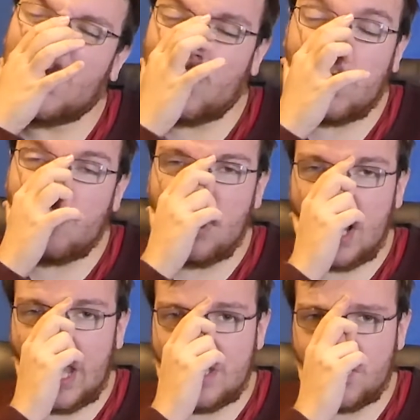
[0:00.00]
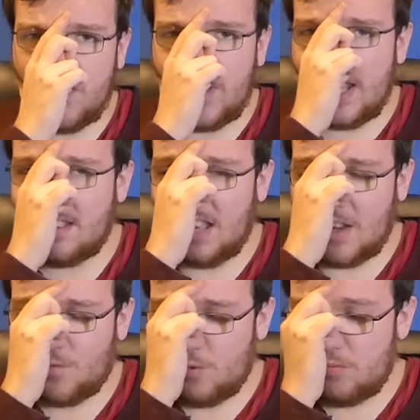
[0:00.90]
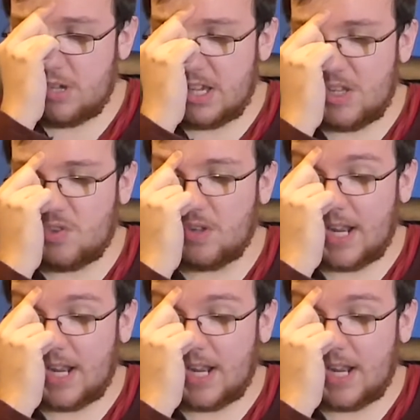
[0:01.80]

we realised over these last few years,